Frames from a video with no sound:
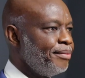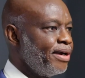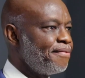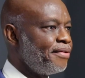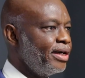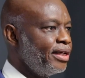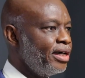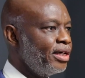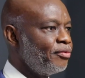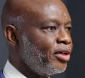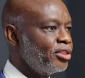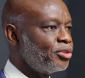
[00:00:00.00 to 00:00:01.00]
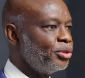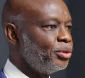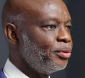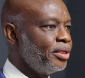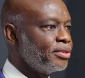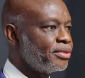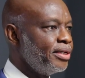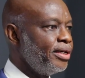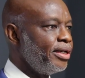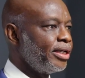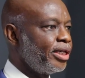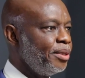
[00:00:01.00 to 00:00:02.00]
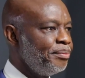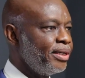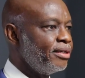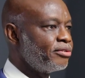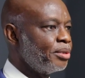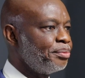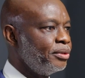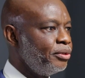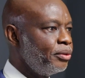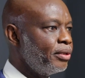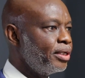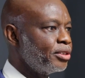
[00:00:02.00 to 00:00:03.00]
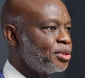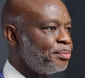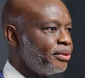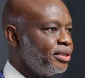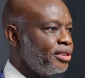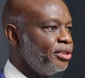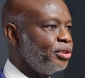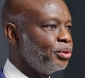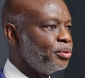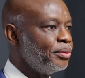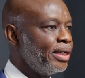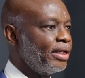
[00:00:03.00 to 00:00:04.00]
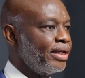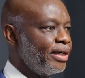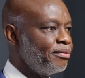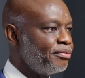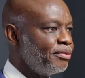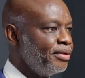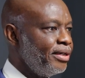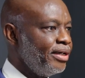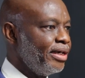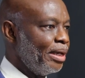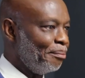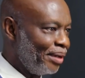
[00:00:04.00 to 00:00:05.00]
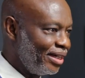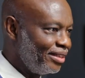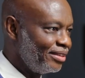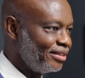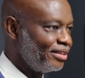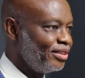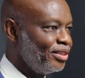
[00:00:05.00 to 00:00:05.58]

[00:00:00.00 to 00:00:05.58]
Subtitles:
My final advice to you is keep the entrepreneurial spirit in you alive and burning.